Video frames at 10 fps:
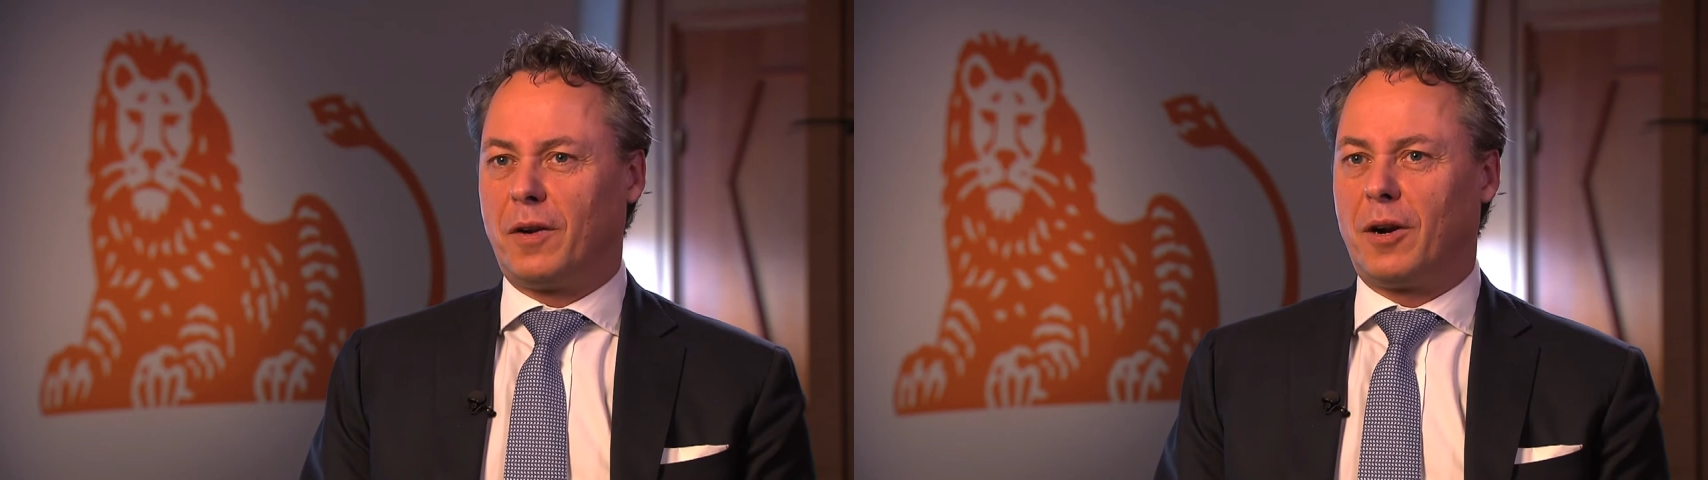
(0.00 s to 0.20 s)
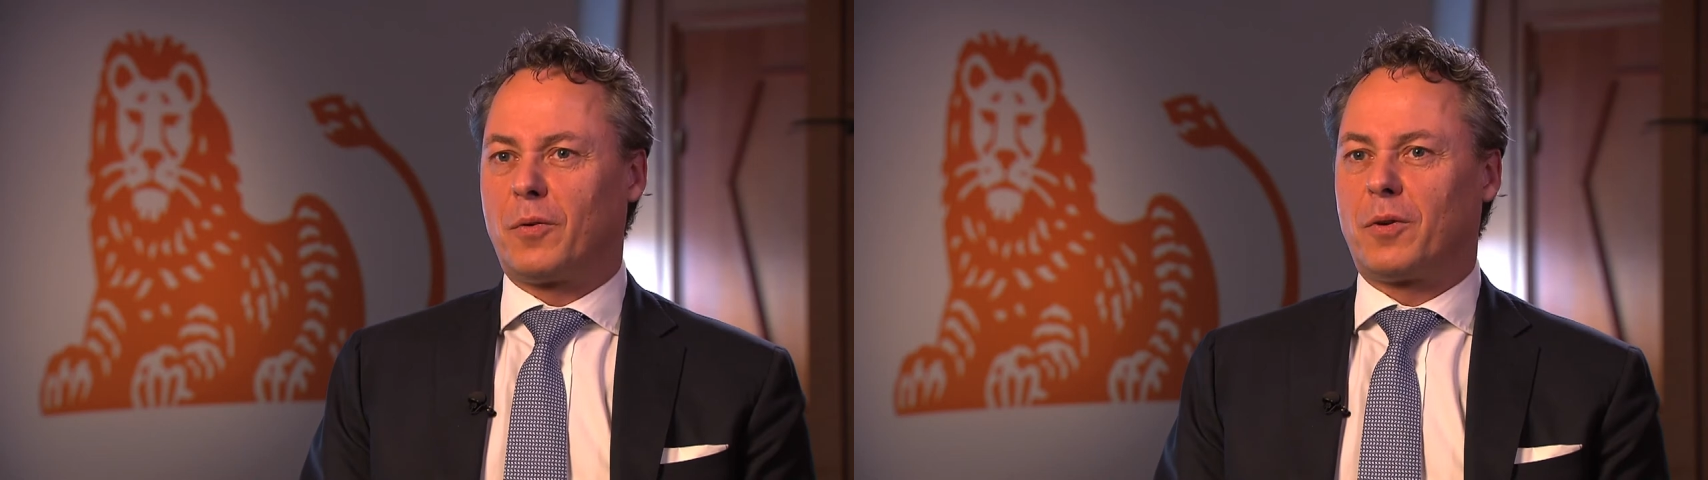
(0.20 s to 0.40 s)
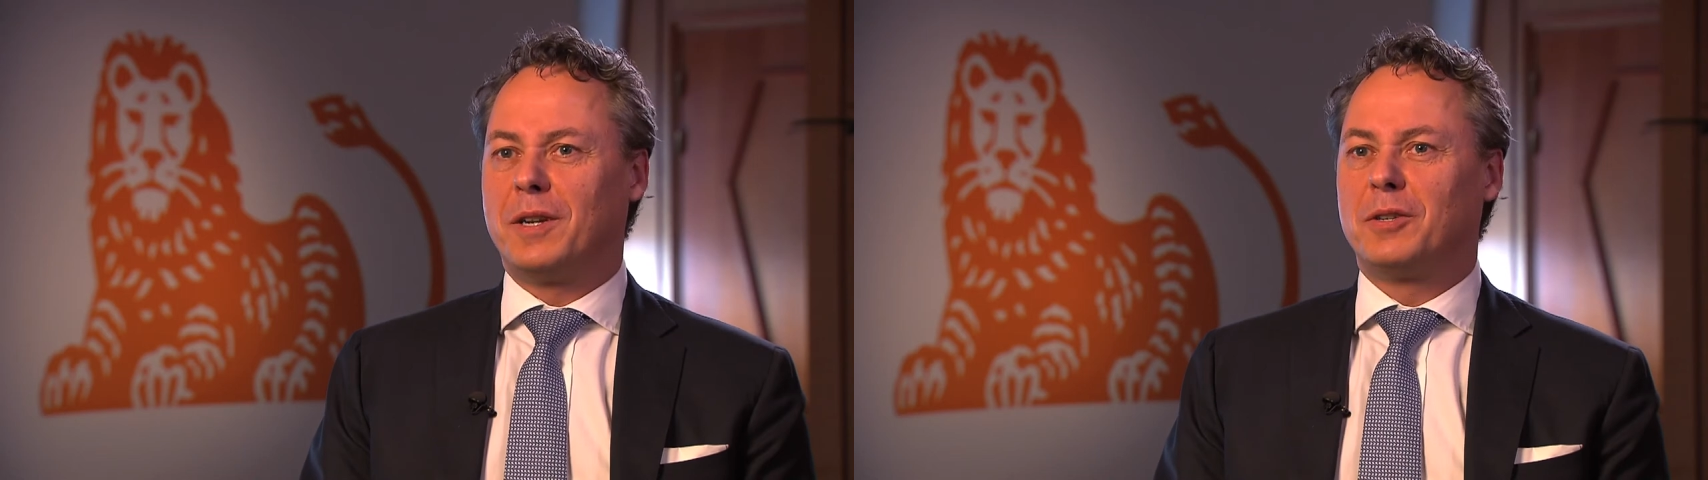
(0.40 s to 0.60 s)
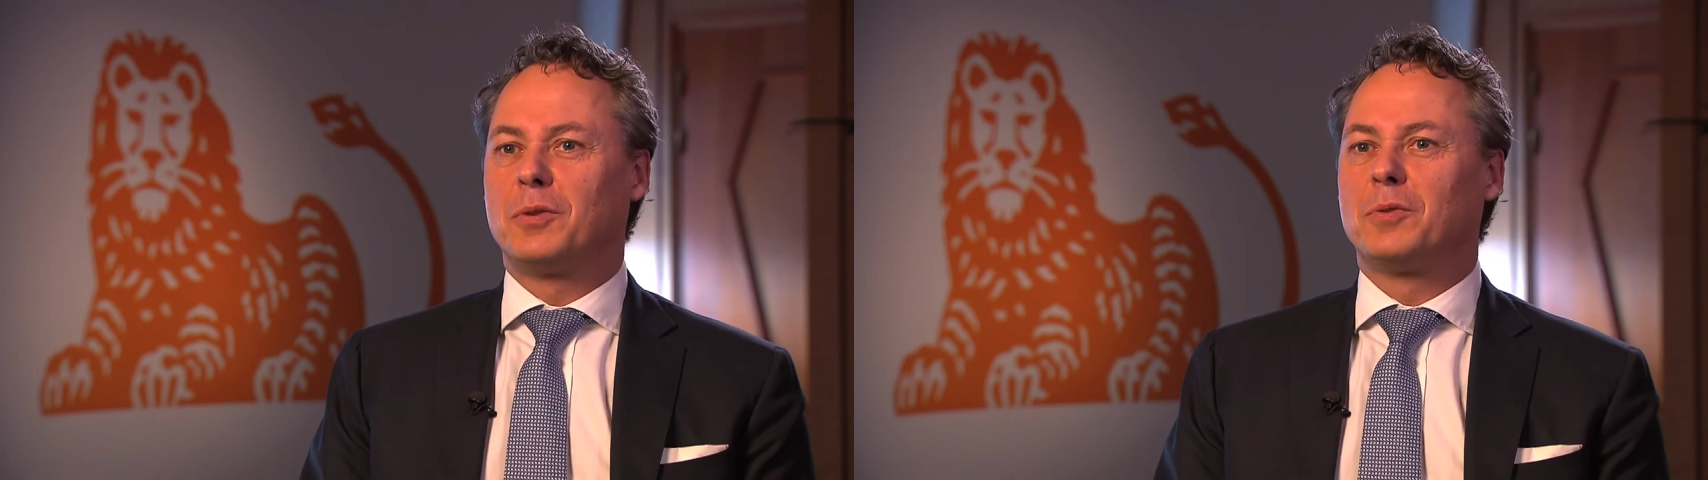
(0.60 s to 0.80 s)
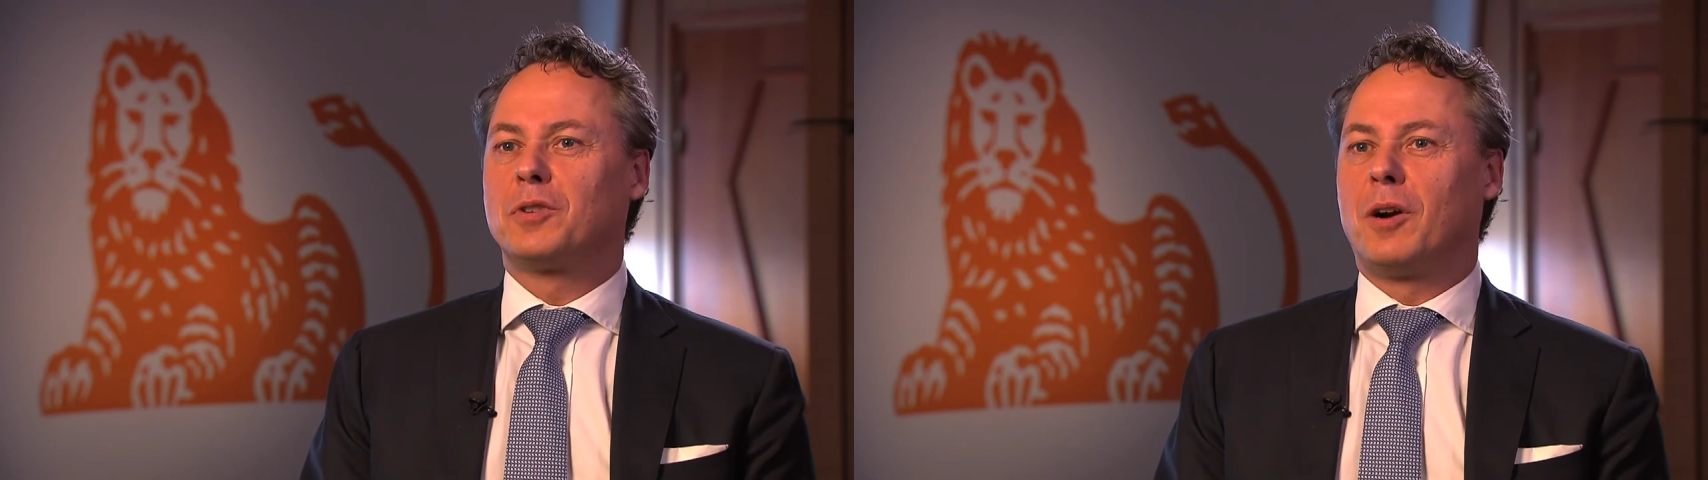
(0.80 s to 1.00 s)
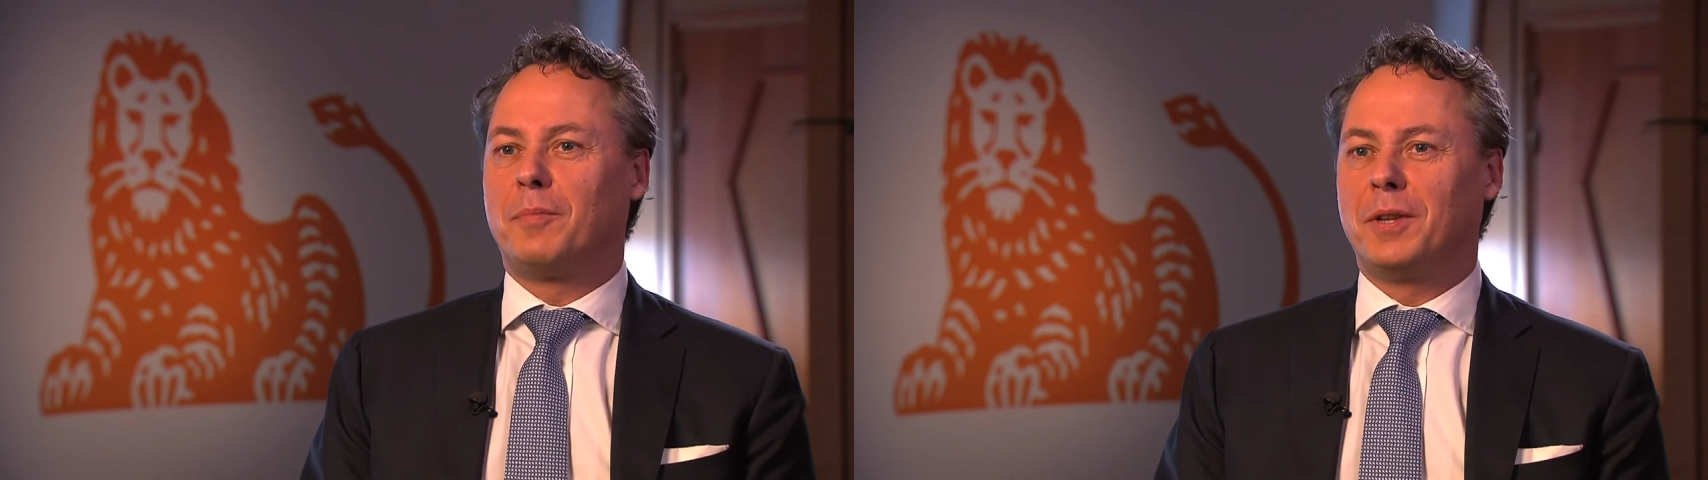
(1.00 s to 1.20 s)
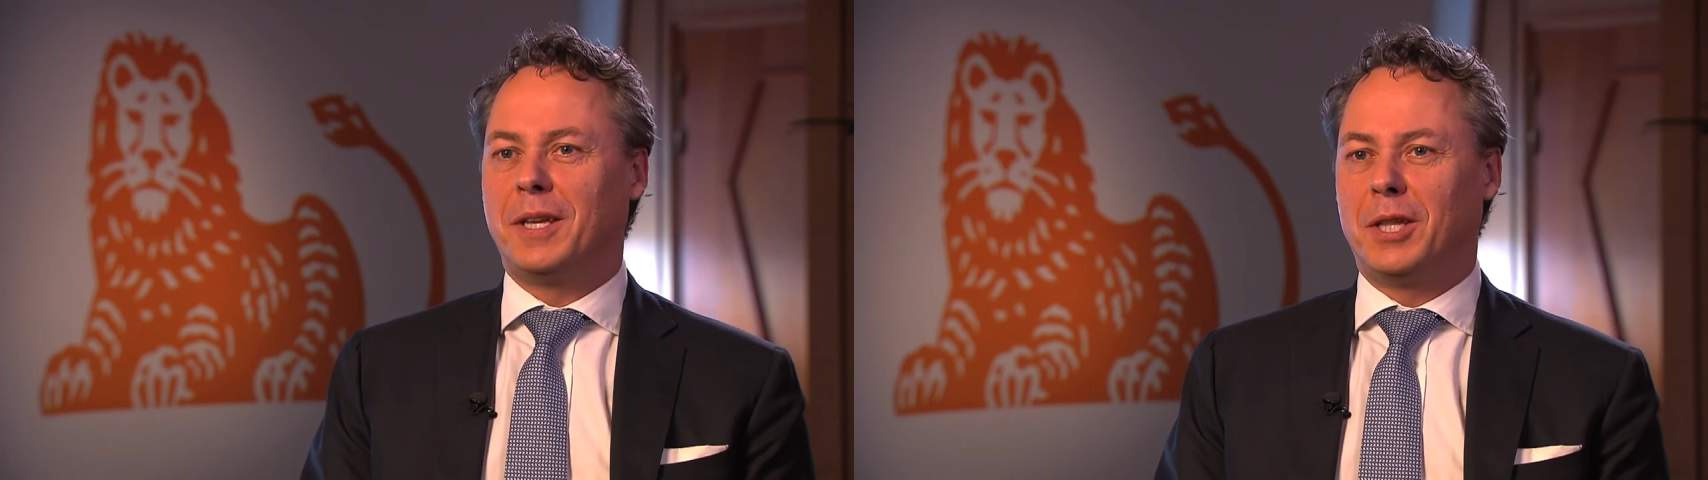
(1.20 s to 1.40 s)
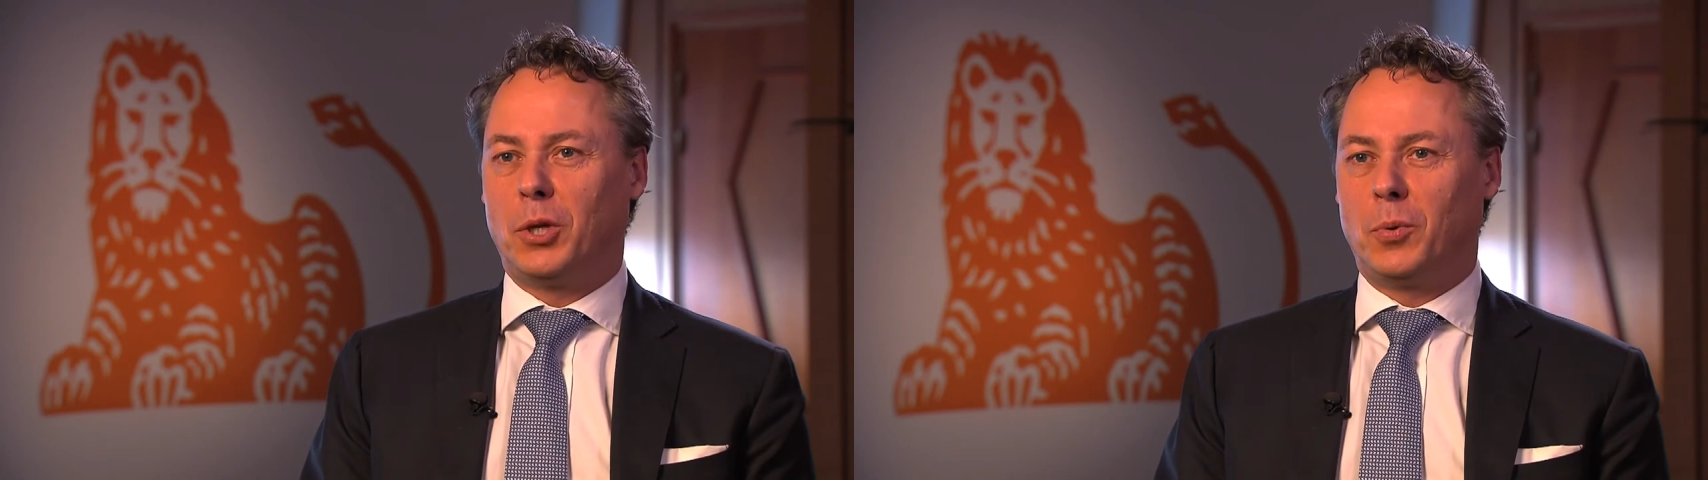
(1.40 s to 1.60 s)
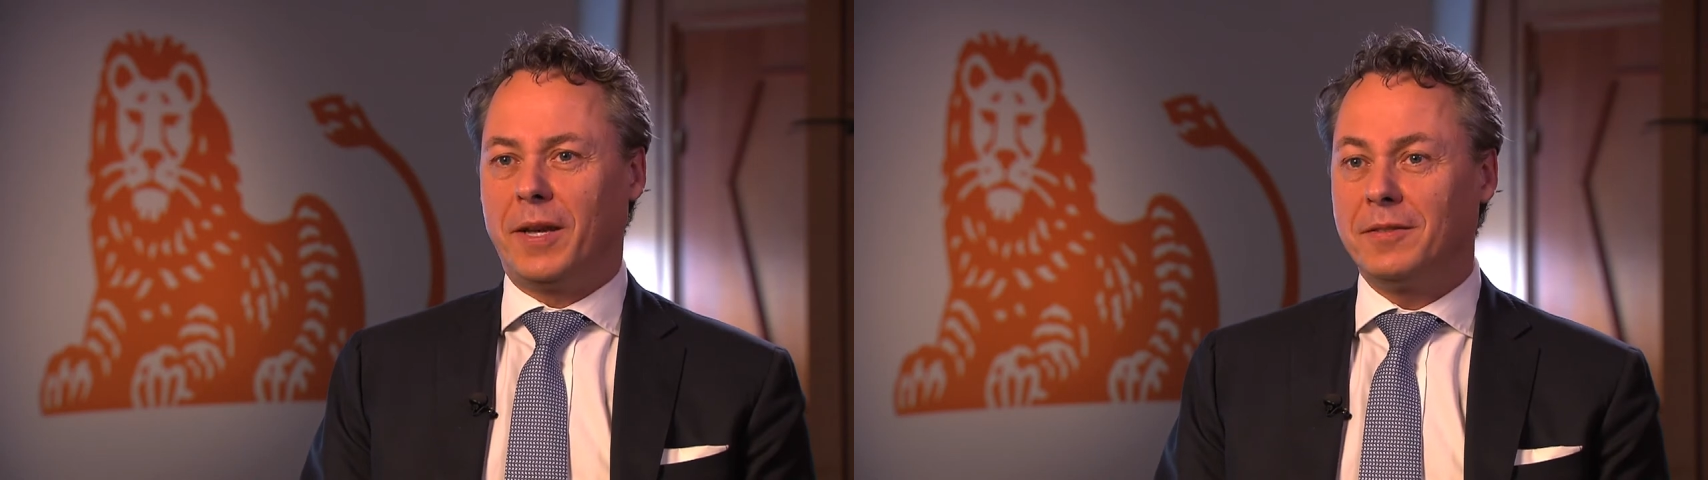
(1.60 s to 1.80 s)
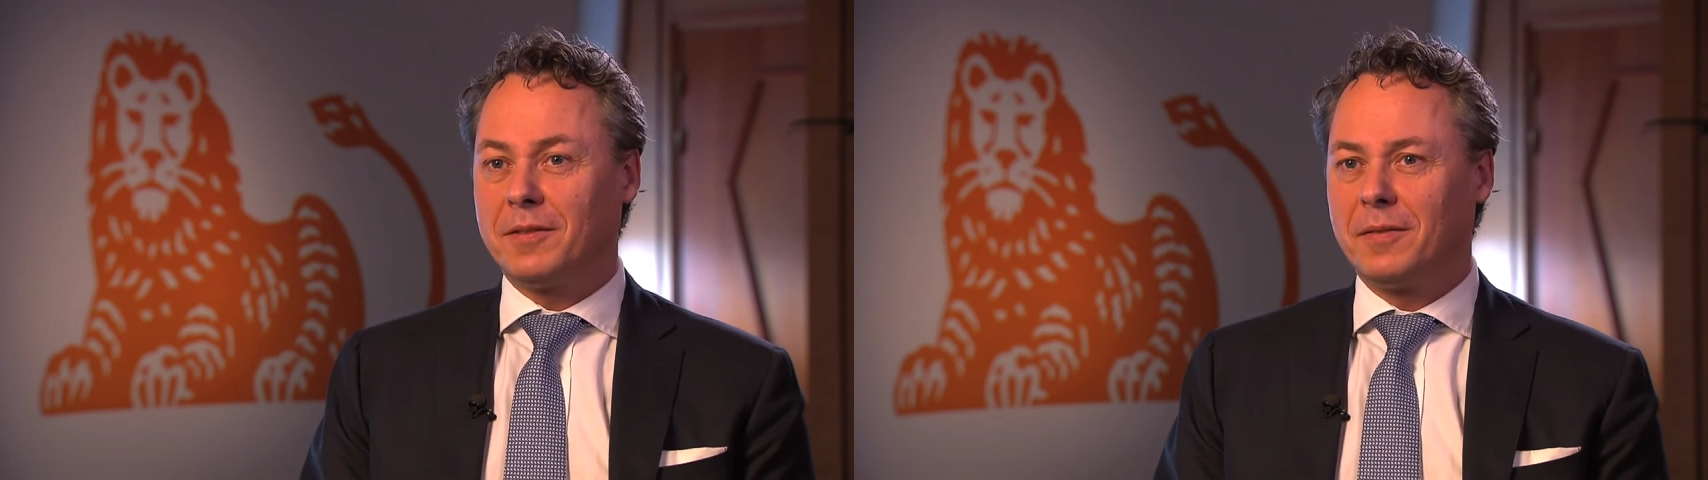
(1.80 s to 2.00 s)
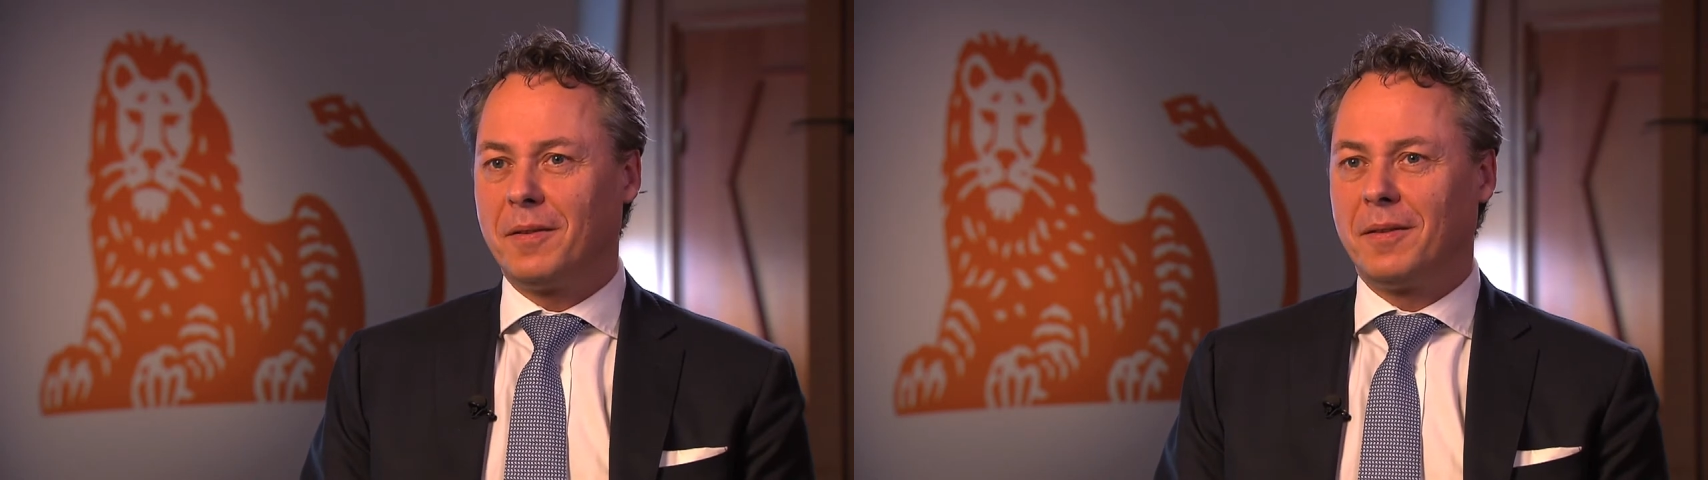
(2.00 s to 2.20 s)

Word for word: our insurance company in the US.